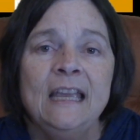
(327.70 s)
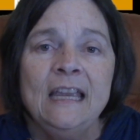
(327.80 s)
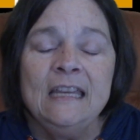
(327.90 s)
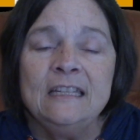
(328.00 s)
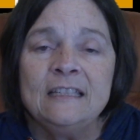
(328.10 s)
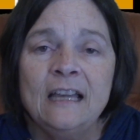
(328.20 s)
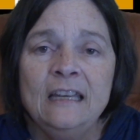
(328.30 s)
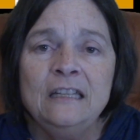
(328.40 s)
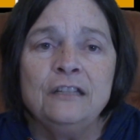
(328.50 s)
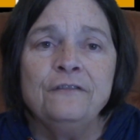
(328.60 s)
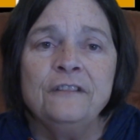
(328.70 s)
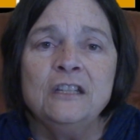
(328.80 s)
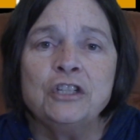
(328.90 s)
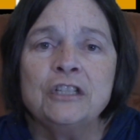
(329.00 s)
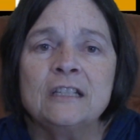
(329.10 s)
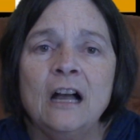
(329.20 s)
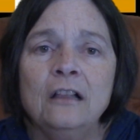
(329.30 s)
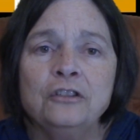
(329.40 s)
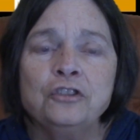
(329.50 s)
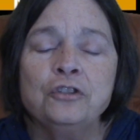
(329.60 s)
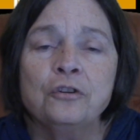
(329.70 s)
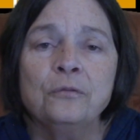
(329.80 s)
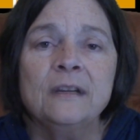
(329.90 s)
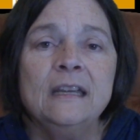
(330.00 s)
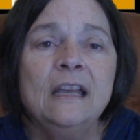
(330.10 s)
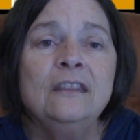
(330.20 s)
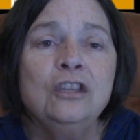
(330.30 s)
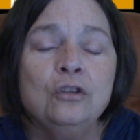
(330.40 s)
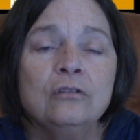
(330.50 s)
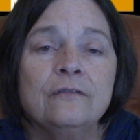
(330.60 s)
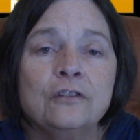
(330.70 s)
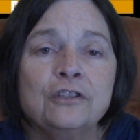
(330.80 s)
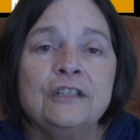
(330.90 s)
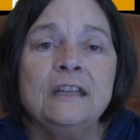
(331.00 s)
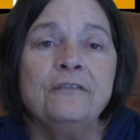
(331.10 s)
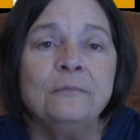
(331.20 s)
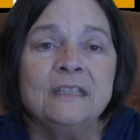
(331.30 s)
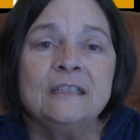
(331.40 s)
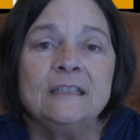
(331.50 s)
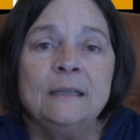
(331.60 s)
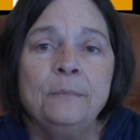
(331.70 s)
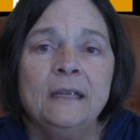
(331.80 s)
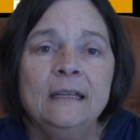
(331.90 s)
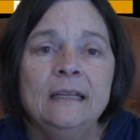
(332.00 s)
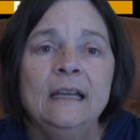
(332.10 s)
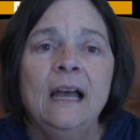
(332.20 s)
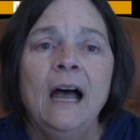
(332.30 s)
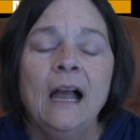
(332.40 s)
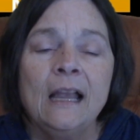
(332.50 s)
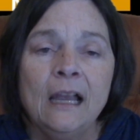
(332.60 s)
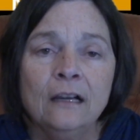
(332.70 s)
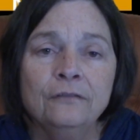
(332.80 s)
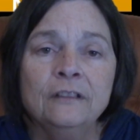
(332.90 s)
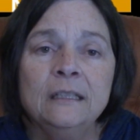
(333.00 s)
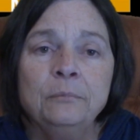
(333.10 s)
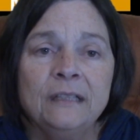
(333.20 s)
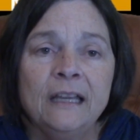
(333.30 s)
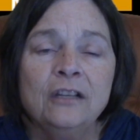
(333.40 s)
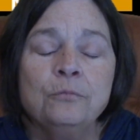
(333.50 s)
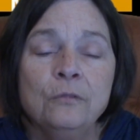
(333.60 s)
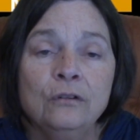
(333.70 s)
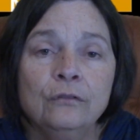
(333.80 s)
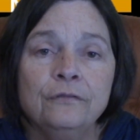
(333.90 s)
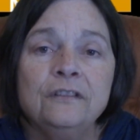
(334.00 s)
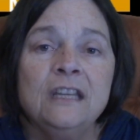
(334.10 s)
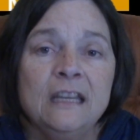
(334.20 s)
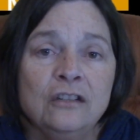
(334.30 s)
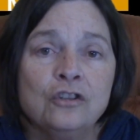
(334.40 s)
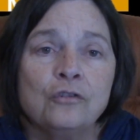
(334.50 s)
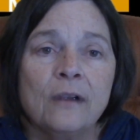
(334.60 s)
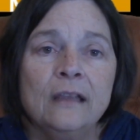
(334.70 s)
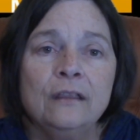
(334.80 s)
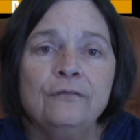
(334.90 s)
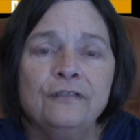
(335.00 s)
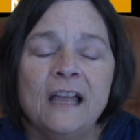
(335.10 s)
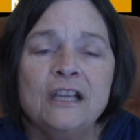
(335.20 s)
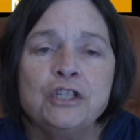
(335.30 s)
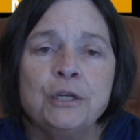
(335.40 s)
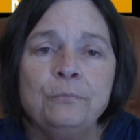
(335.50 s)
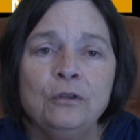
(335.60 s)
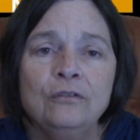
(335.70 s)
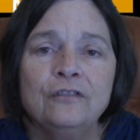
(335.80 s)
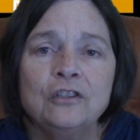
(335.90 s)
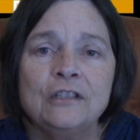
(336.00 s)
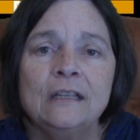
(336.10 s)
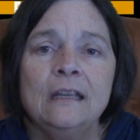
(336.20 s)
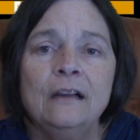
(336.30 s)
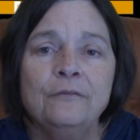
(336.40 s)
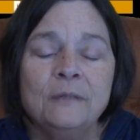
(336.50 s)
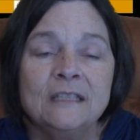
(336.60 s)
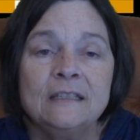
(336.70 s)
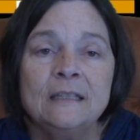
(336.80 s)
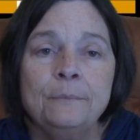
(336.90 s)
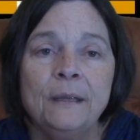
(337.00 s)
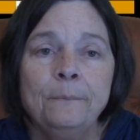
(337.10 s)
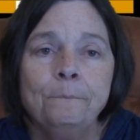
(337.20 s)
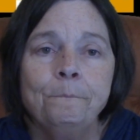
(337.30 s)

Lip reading: He decided to finish his college degree at the University of Mississippi, a carefully planned move to integrate the flagship University of Mississippi.